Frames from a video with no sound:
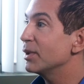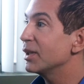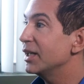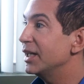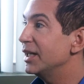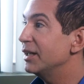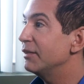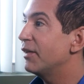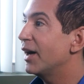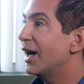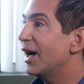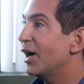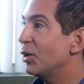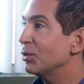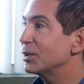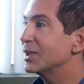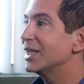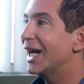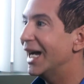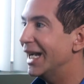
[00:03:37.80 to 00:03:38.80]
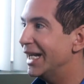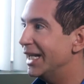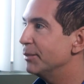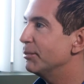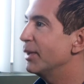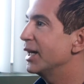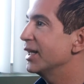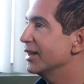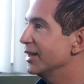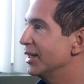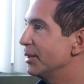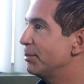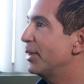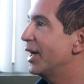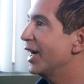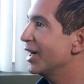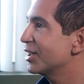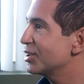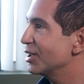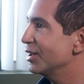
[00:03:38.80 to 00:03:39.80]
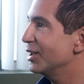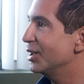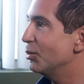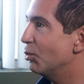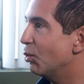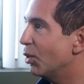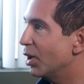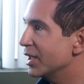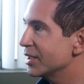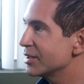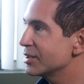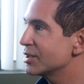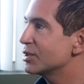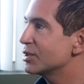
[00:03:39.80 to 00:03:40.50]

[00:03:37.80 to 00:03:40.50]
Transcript: believe how tiny my lip actually was,